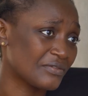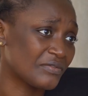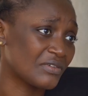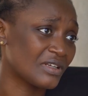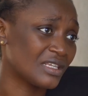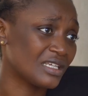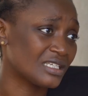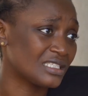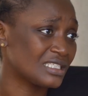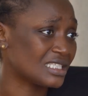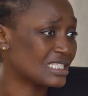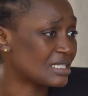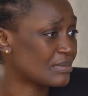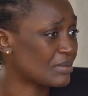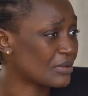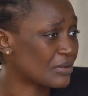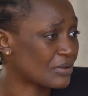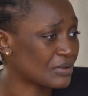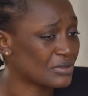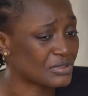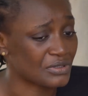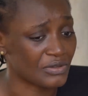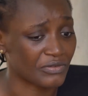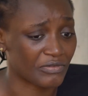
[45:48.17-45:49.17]
the village is
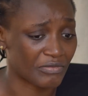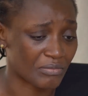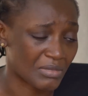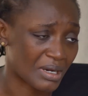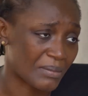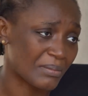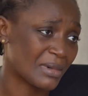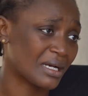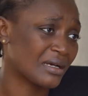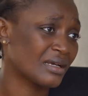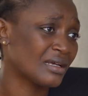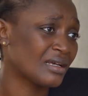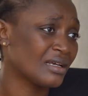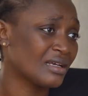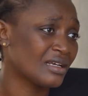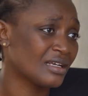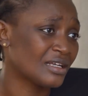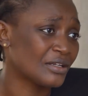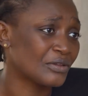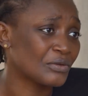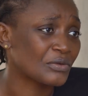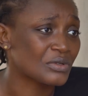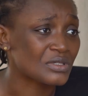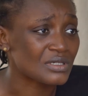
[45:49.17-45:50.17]
because of Mama,
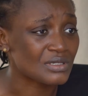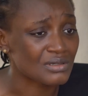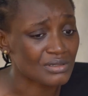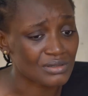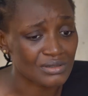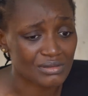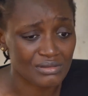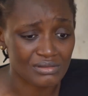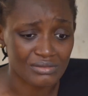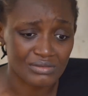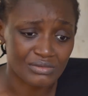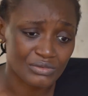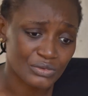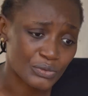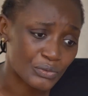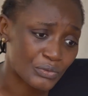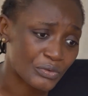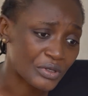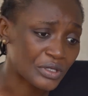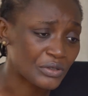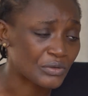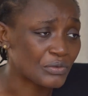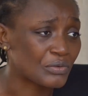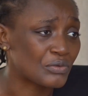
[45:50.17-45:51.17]
not
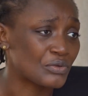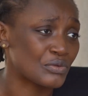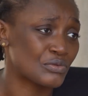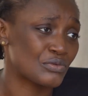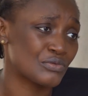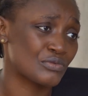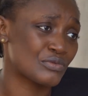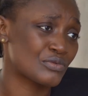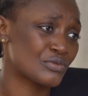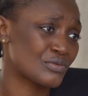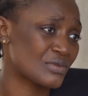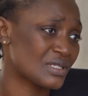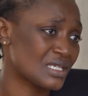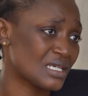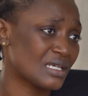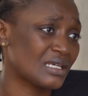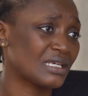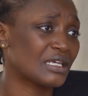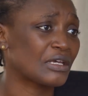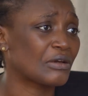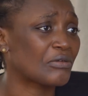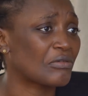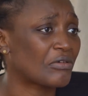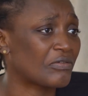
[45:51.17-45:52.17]
knowing who to
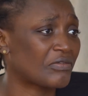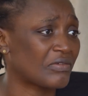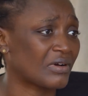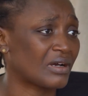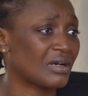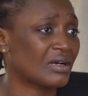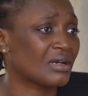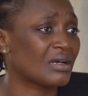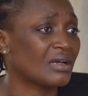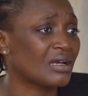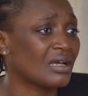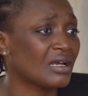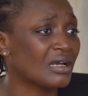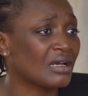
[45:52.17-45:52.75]
take care of her.